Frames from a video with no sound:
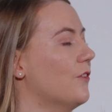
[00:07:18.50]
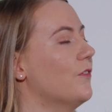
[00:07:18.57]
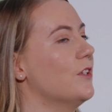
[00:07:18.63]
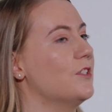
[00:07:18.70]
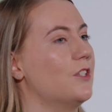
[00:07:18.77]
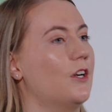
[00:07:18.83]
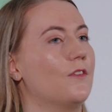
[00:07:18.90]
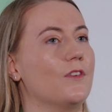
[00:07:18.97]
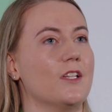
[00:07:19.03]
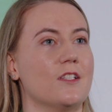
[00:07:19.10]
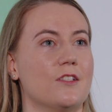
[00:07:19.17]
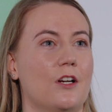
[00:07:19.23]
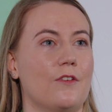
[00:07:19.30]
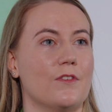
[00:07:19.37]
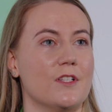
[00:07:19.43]
different
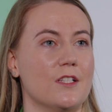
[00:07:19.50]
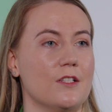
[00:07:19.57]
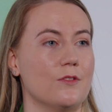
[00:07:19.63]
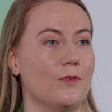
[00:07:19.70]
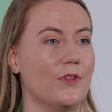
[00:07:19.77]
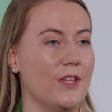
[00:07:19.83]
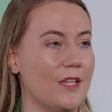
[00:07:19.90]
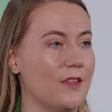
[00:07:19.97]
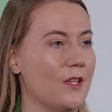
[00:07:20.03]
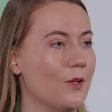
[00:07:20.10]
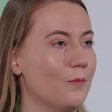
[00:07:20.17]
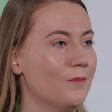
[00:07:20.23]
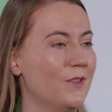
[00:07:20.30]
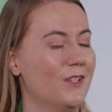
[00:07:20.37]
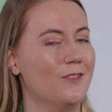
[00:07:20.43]
serverless services within
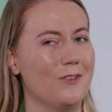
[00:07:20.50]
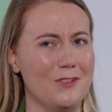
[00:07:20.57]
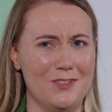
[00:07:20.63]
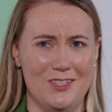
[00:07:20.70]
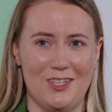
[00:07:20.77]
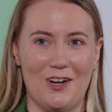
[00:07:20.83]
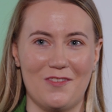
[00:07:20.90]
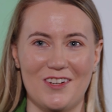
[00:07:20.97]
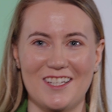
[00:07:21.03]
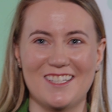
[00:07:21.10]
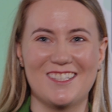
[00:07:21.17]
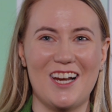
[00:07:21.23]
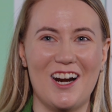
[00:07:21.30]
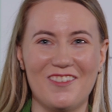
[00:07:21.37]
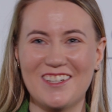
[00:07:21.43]
them. Oh, serverless
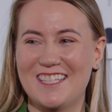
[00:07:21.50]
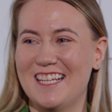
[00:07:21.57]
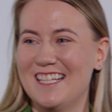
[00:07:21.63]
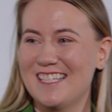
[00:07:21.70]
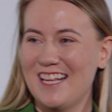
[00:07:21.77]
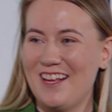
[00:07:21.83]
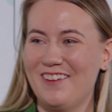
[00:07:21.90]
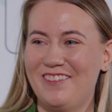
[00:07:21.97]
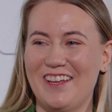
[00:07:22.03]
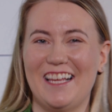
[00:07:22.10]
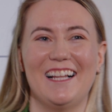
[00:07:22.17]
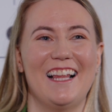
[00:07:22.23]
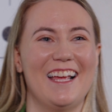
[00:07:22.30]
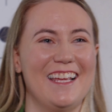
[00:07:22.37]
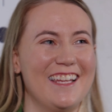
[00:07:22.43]
services, I
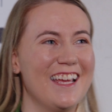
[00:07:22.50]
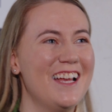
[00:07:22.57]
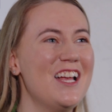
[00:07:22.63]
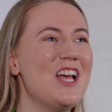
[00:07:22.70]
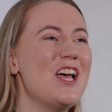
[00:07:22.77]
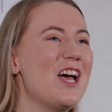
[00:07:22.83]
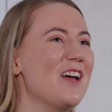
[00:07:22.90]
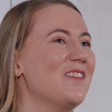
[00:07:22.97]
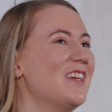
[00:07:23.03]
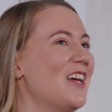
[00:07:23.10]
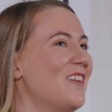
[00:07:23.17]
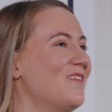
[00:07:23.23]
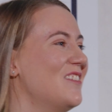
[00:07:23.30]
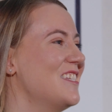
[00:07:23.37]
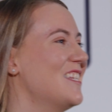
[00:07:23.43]
feel like I'm
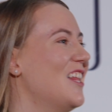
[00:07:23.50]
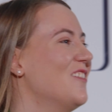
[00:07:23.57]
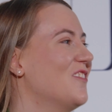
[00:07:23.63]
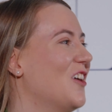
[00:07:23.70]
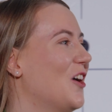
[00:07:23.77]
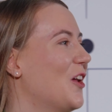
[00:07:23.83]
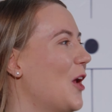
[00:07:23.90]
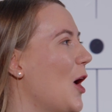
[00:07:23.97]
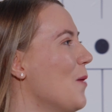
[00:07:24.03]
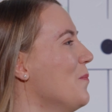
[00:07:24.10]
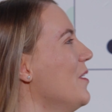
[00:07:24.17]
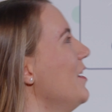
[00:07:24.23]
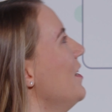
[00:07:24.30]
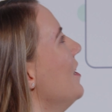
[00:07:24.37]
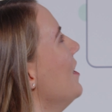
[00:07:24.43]
getting myself caught up.